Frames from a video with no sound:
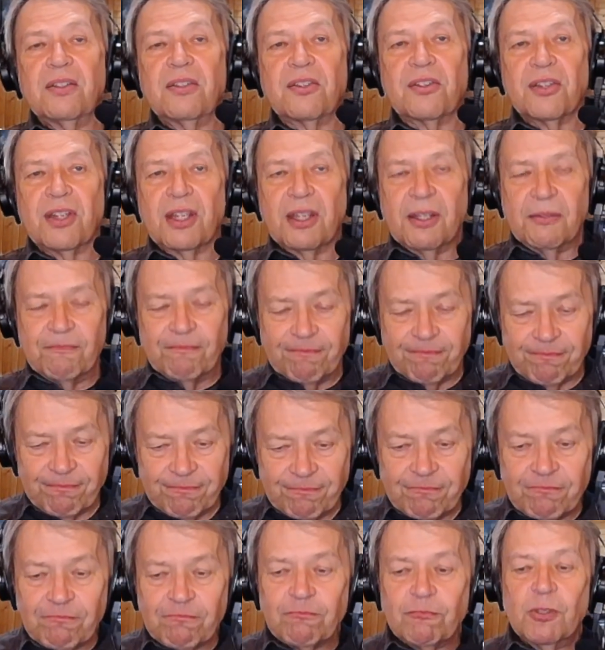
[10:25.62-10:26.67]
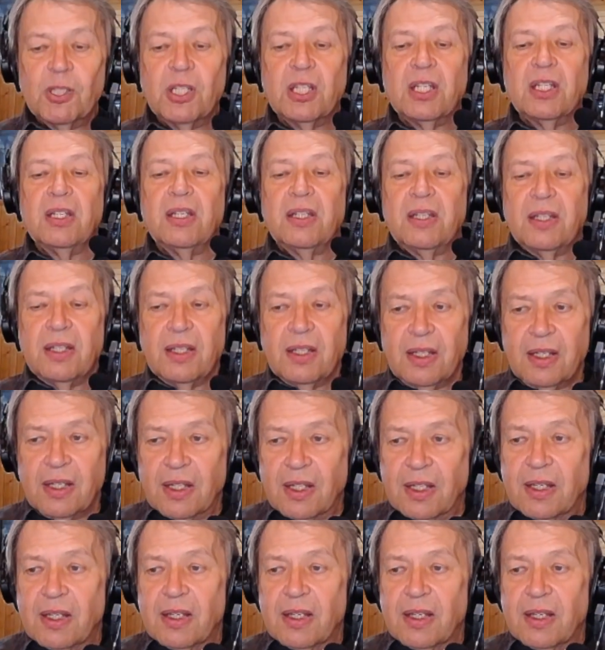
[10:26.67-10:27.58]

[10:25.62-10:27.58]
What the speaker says: she made a mess out of their computers.